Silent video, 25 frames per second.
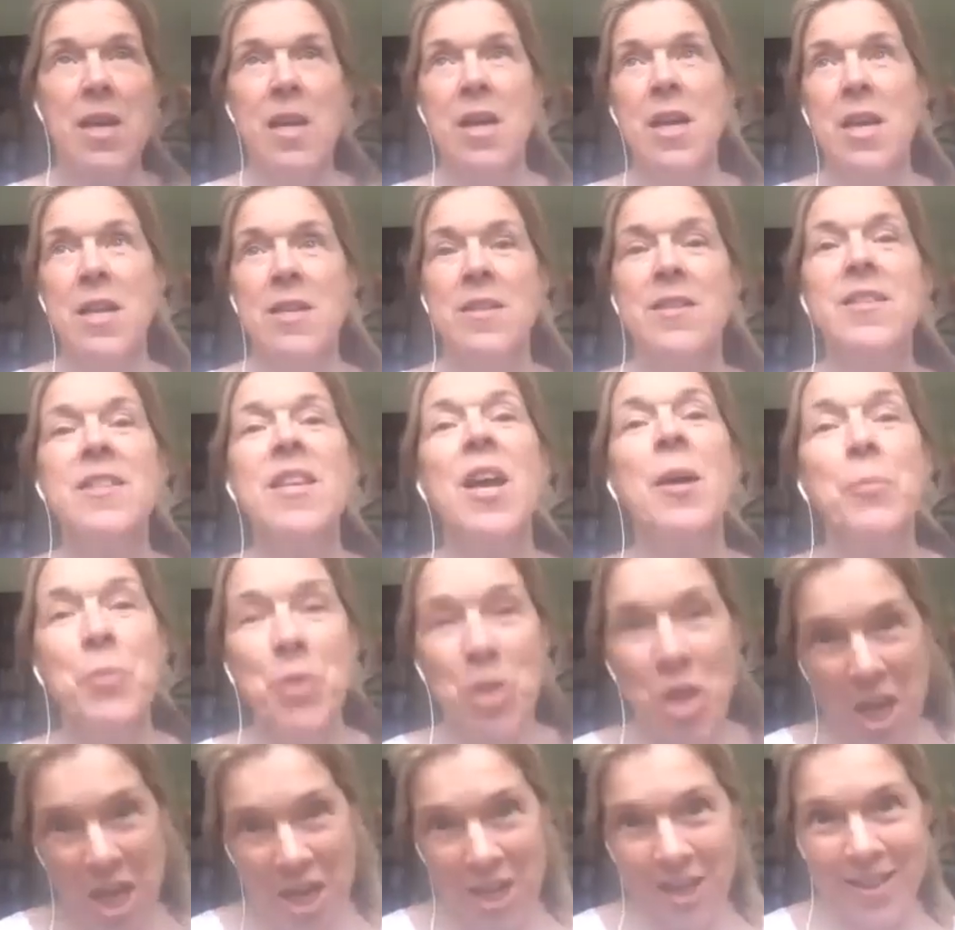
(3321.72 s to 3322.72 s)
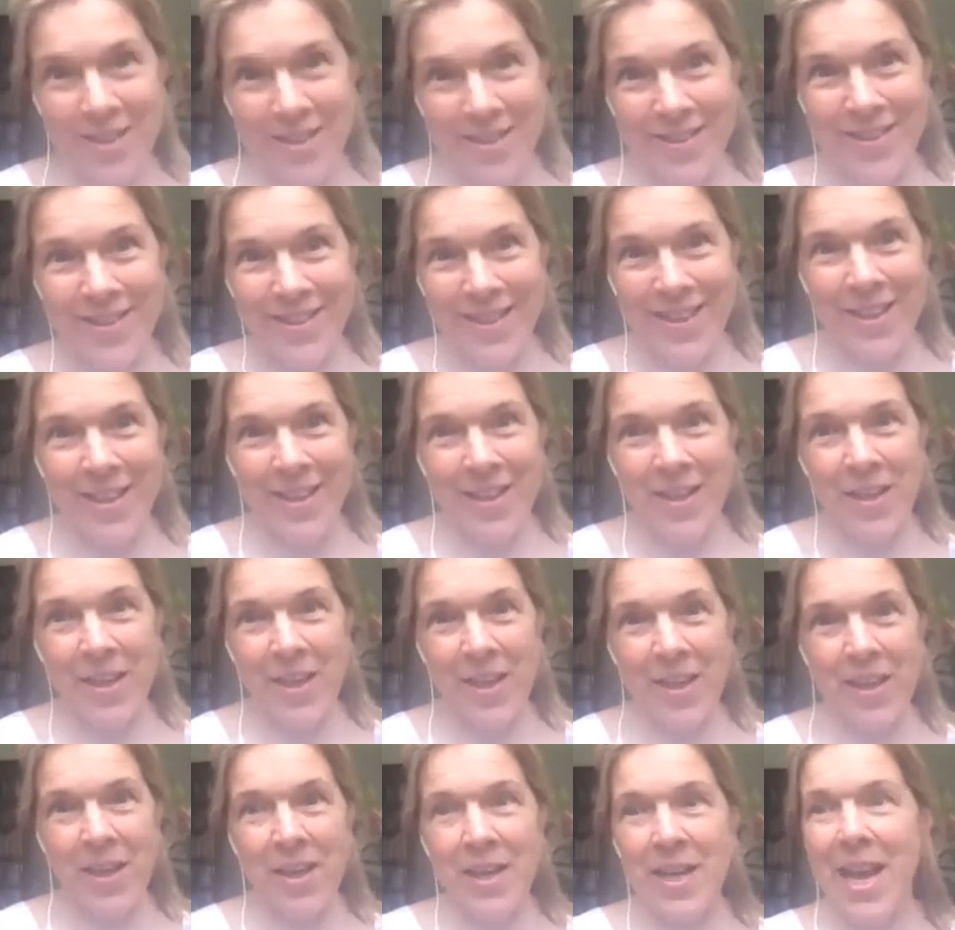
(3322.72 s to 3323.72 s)
subject,
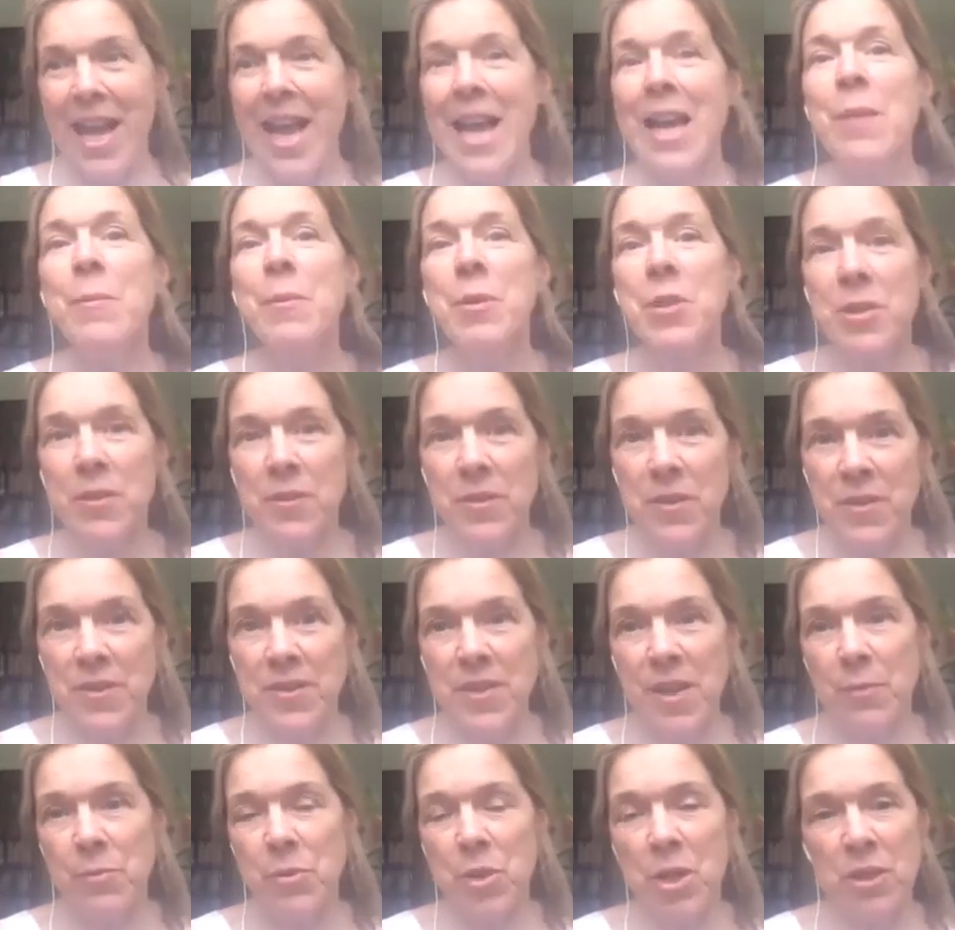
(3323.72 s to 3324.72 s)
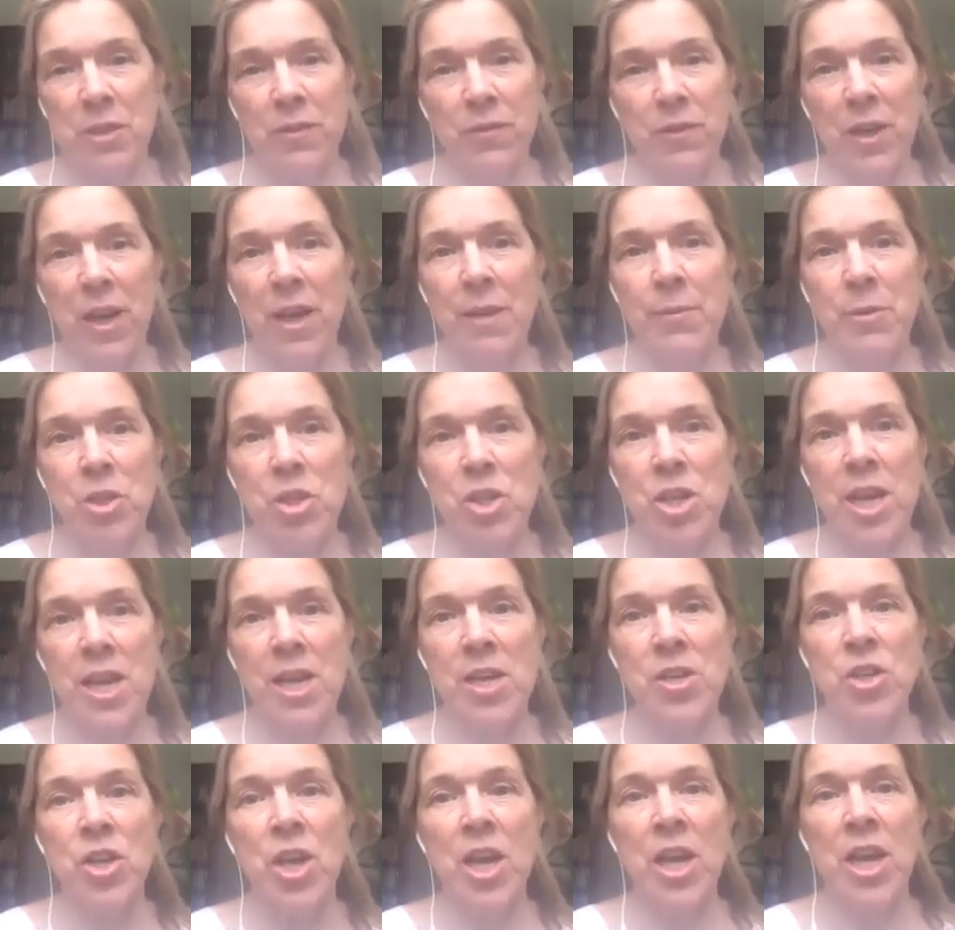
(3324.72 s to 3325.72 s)
an element of the subject of climate
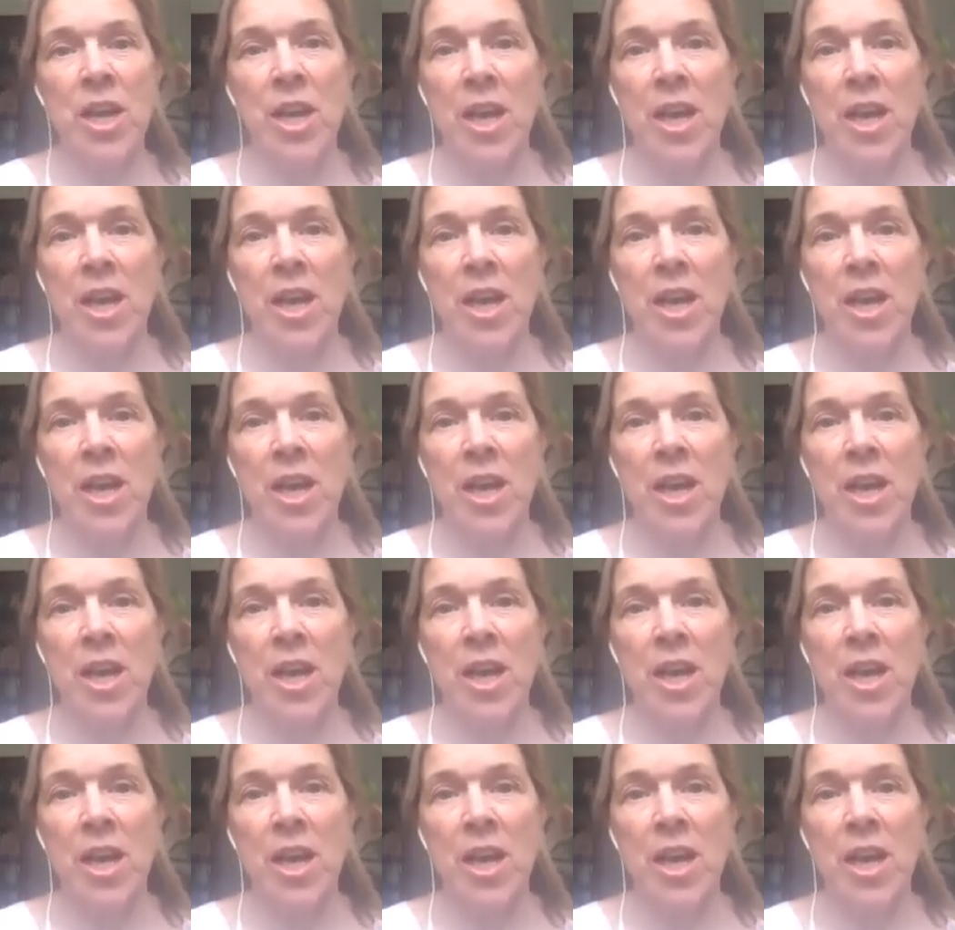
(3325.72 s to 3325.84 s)
change.